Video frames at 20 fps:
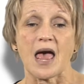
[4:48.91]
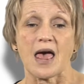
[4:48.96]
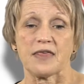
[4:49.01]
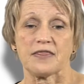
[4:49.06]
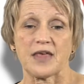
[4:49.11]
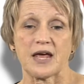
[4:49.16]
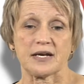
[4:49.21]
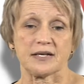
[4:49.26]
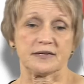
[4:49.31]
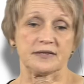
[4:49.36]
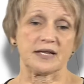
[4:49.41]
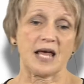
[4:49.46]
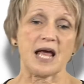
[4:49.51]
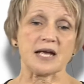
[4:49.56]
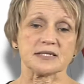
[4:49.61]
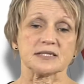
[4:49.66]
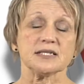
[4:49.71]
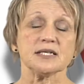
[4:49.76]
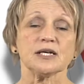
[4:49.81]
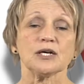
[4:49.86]

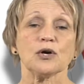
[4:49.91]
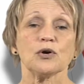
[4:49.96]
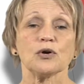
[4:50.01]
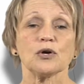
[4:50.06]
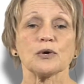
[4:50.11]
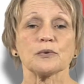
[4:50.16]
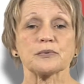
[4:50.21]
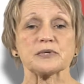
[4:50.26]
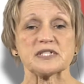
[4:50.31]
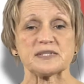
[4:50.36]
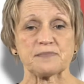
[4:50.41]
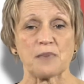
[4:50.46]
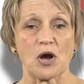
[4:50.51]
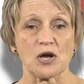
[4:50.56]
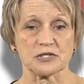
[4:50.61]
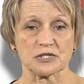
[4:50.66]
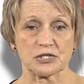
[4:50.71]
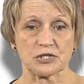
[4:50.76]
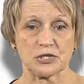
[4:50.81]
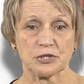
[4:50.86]
that T-coil
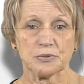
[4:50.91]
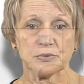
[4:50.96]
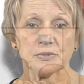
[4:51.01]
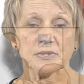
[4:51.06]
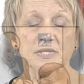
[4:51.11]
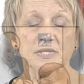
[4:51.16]
responds to.